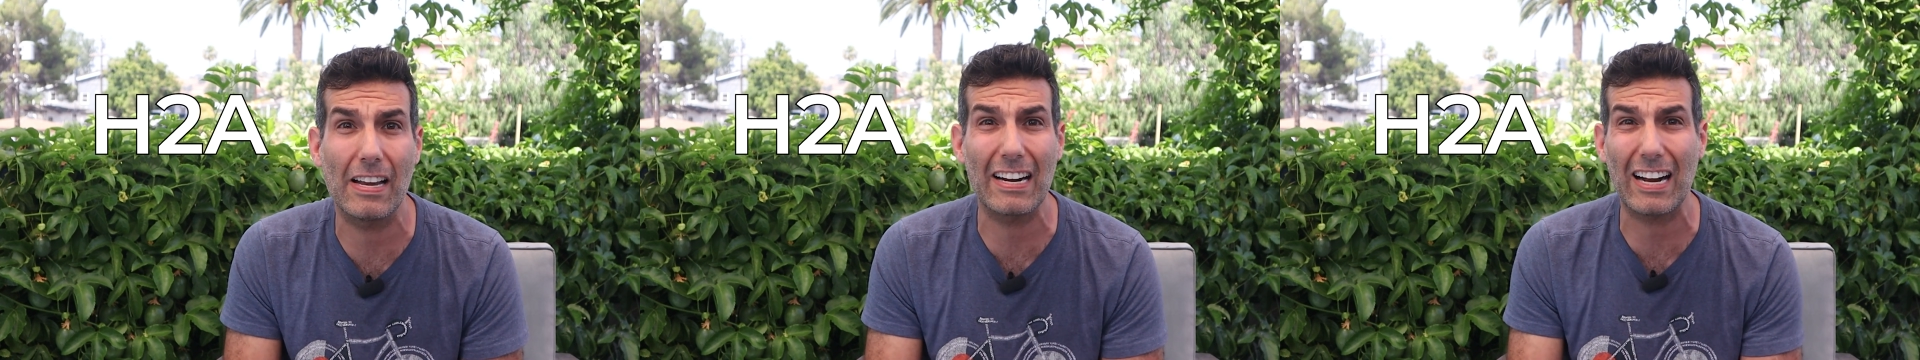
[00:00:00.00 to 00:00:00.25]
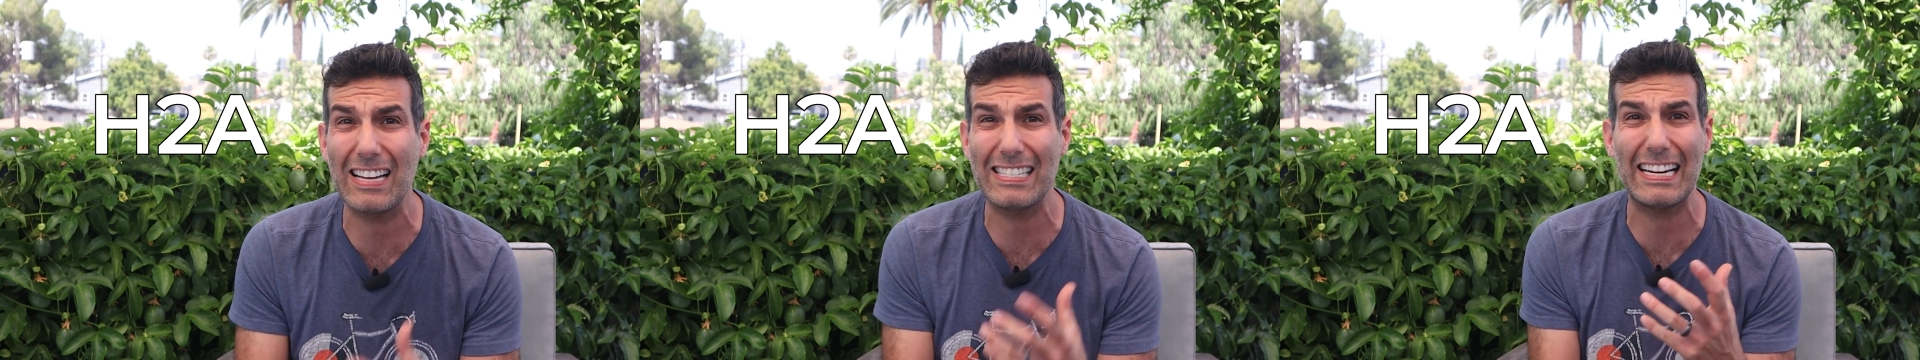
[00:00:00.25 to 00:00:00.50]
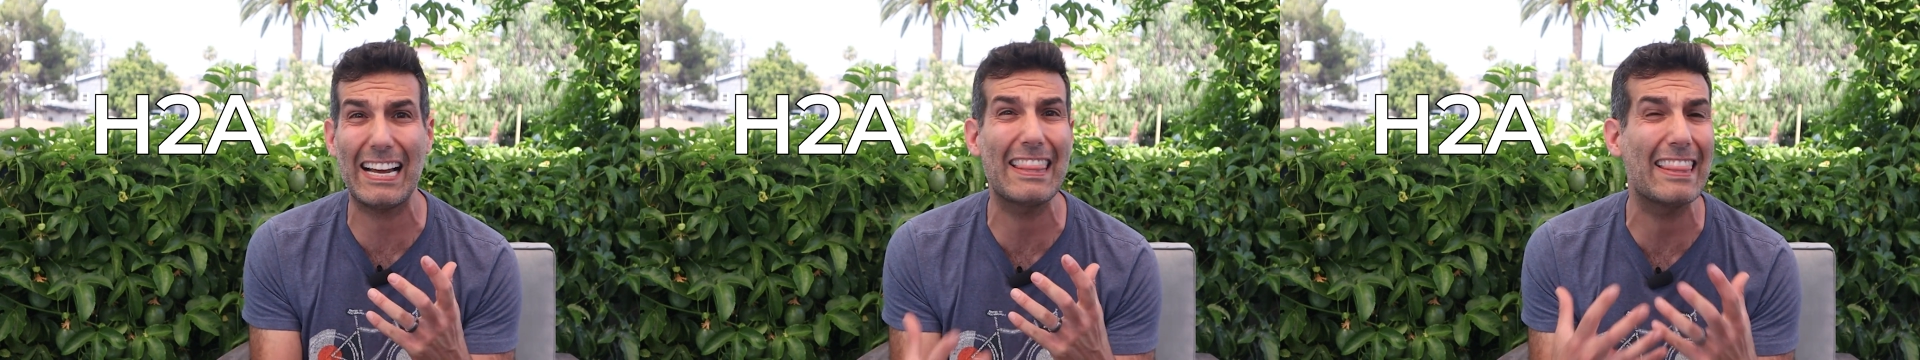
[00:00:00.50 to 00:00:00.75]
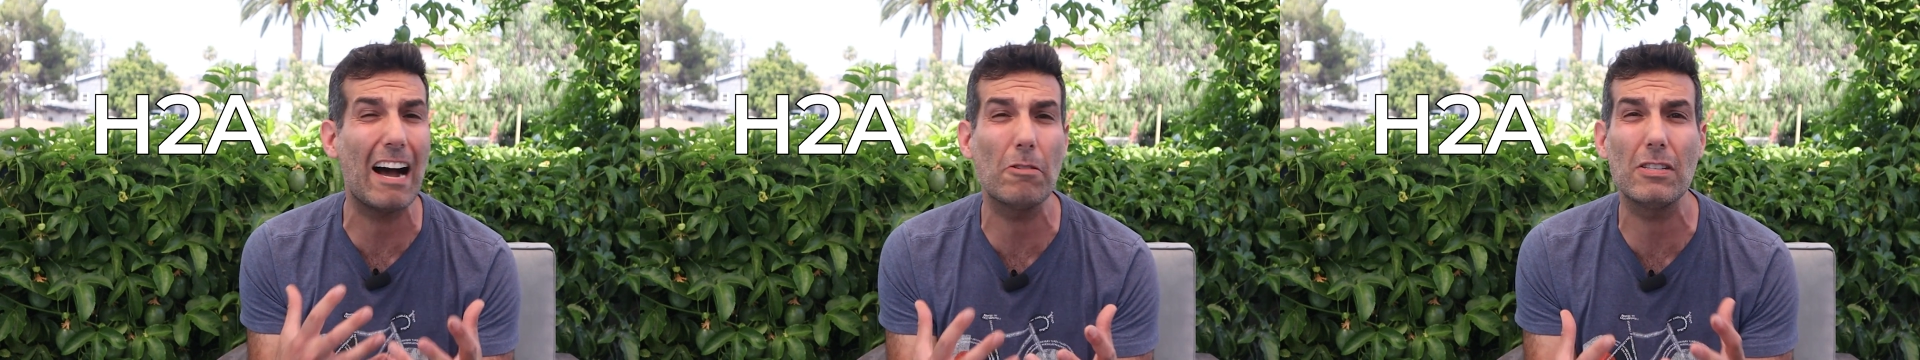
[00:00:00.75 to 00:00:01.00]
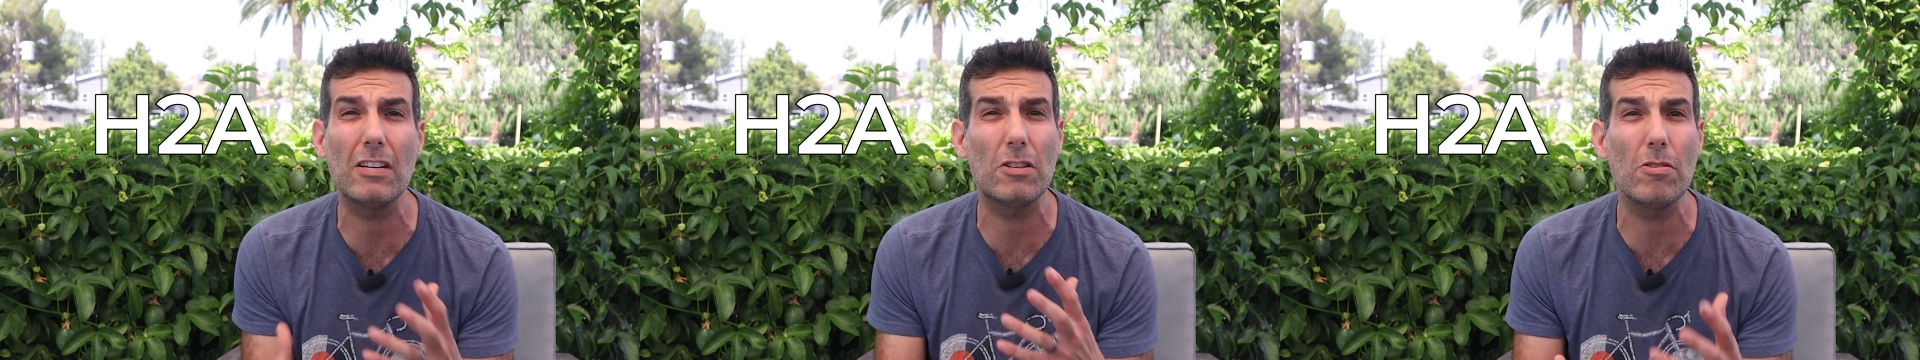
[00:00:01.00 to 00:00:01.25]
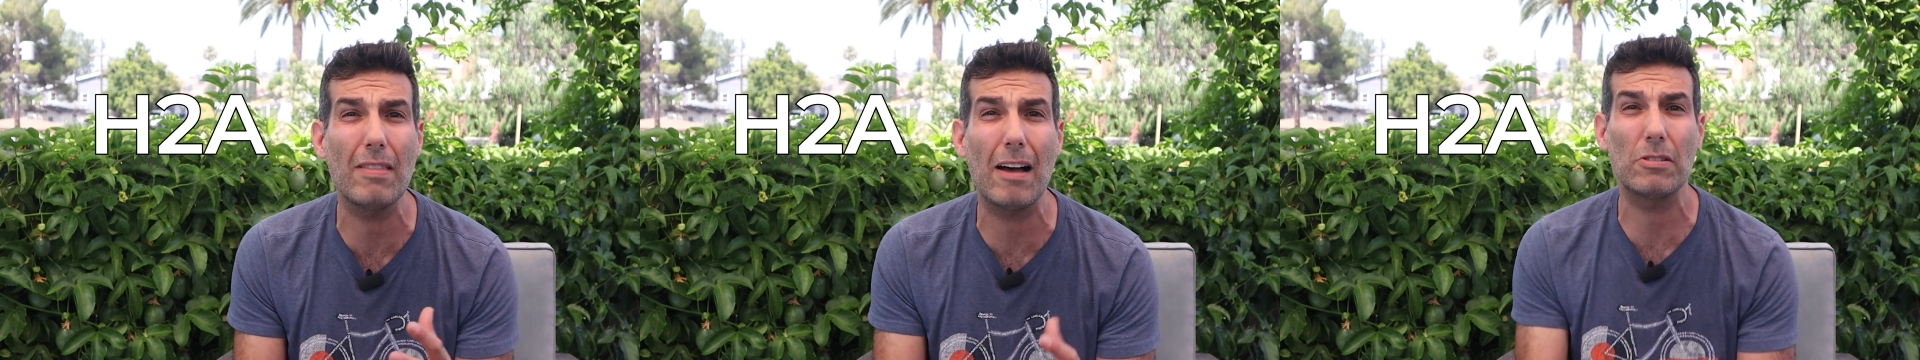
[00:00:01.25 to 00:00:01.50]
and it costs like $1,000
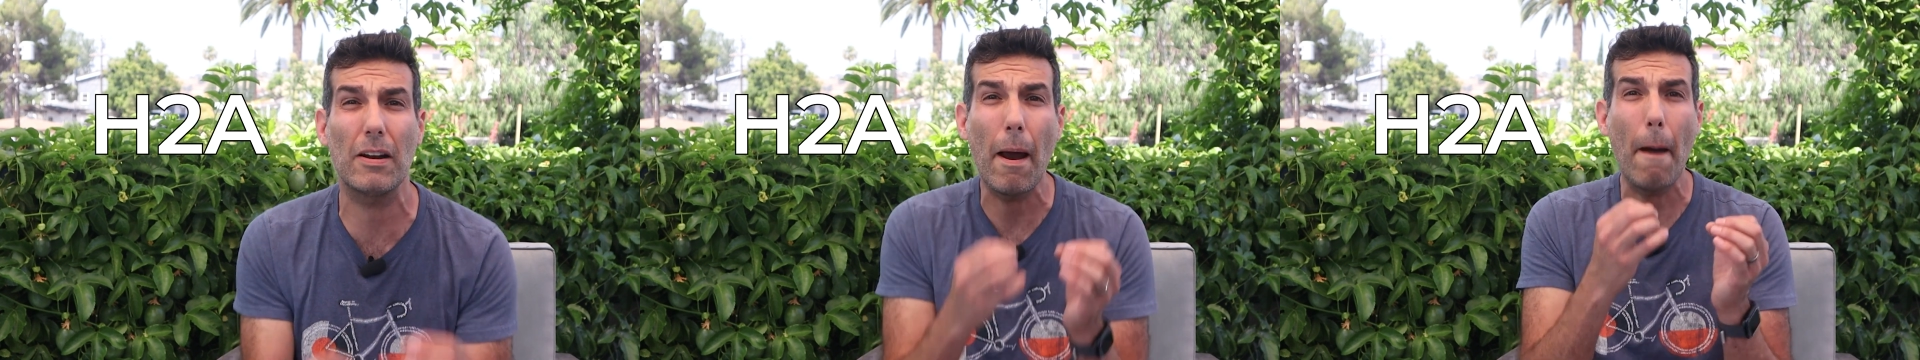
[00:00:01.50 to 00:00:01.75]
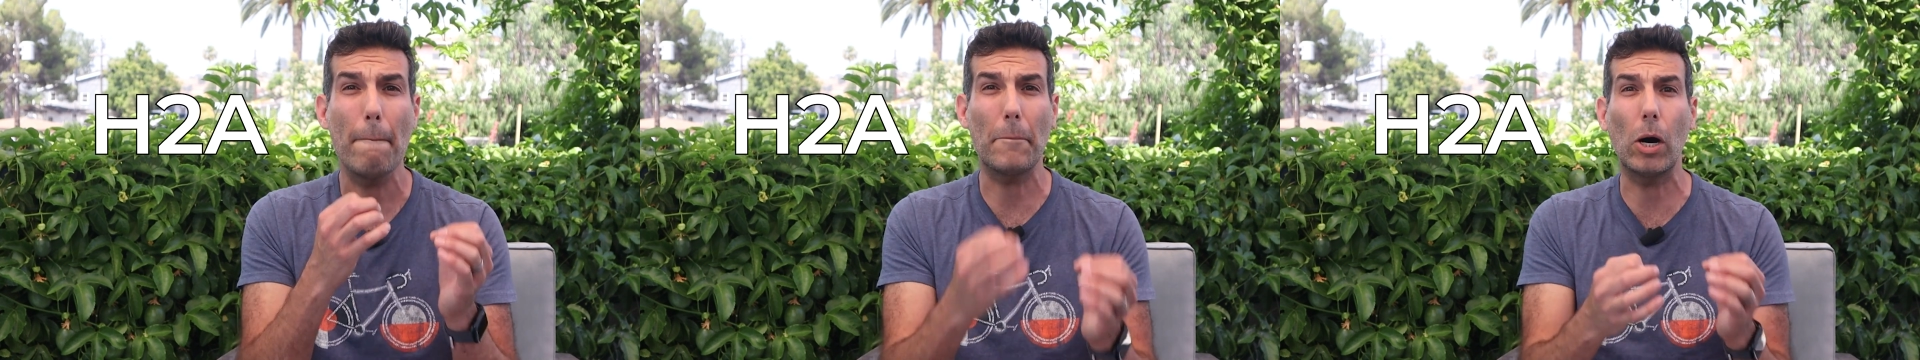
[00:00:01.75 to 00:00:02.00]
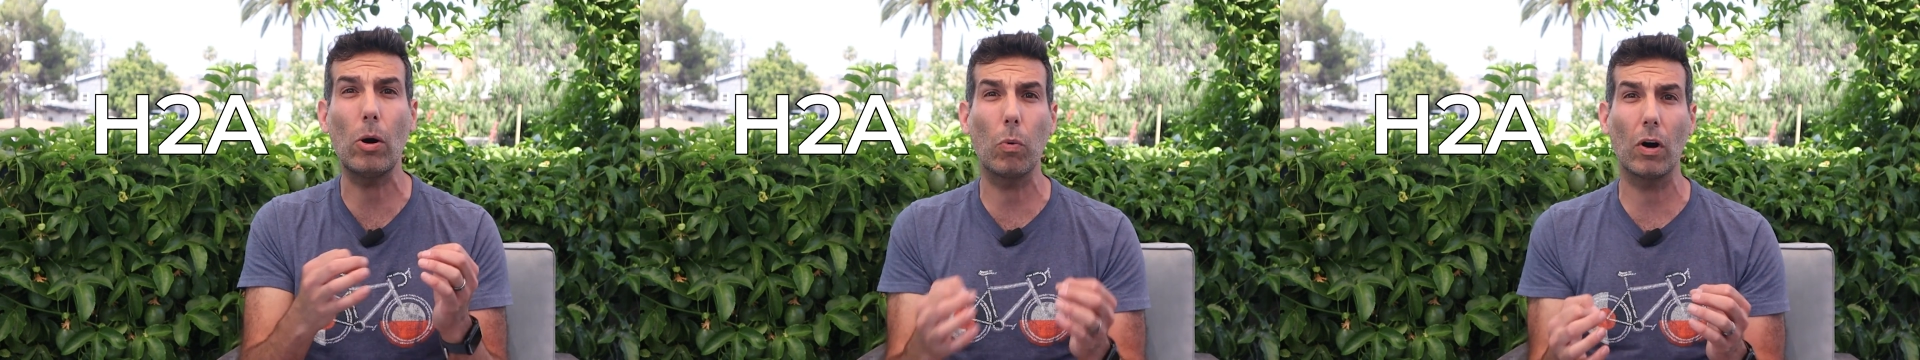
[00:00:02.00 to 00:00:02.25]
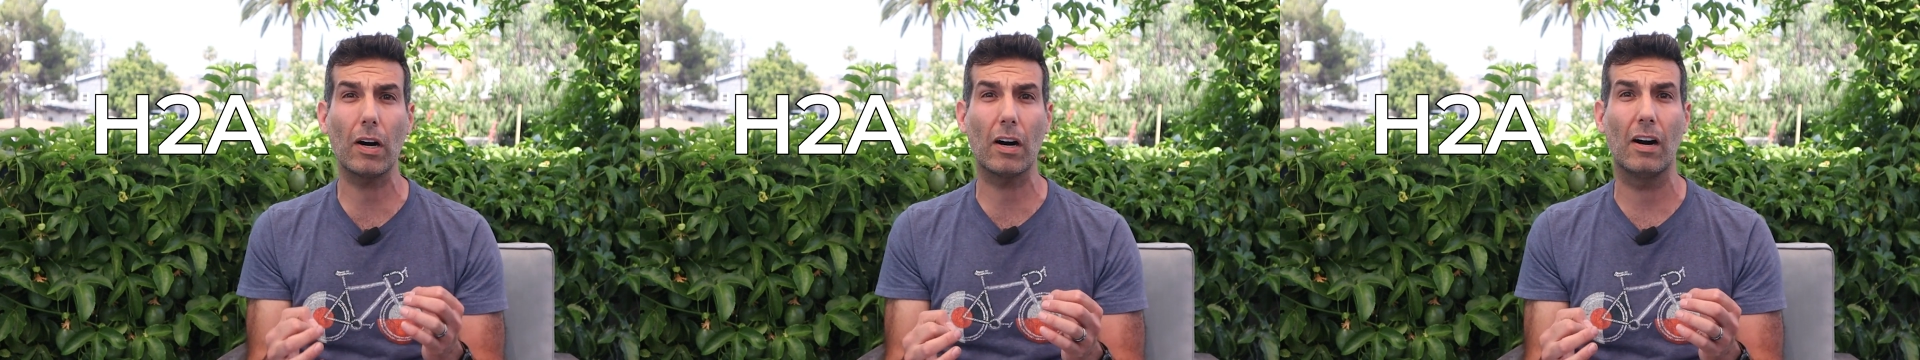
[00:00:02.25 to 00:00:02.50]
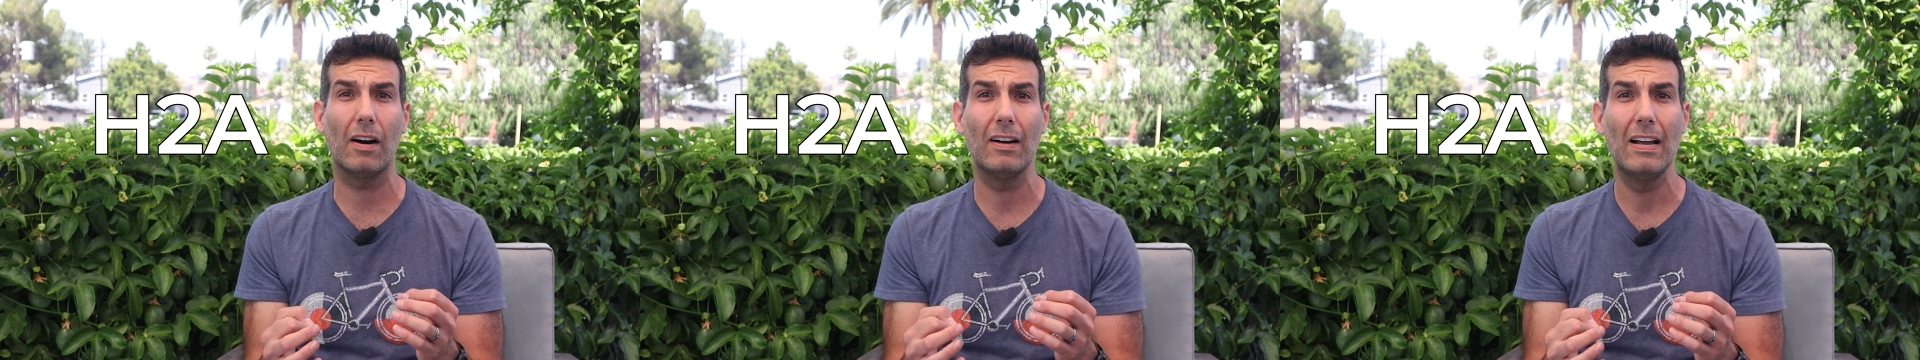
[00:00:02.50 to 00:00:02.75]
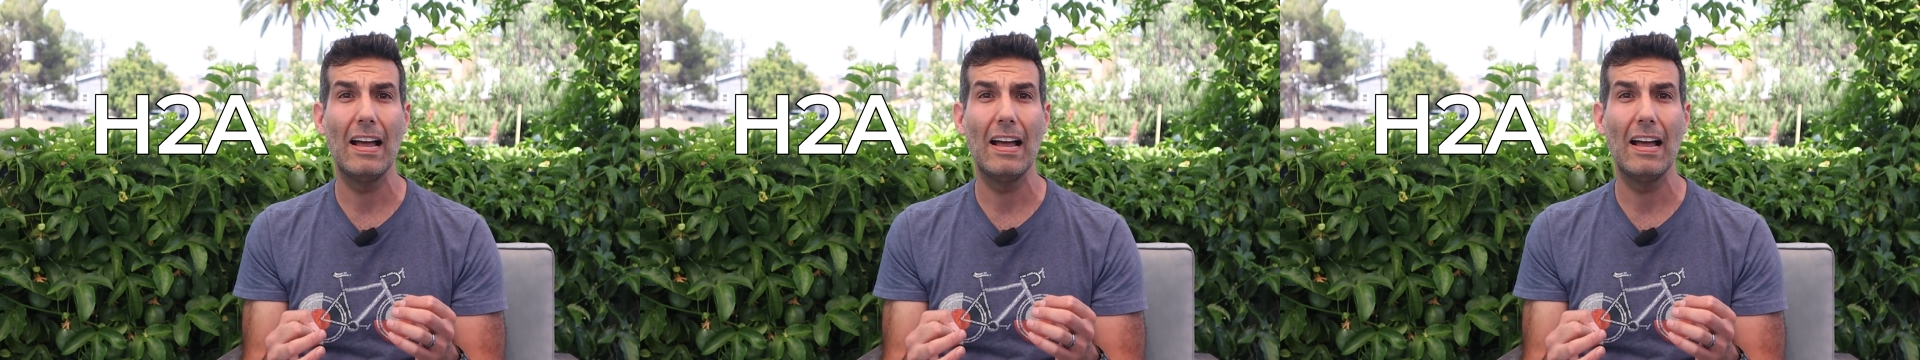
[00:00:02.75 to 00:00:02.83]
to $2,000 per worker.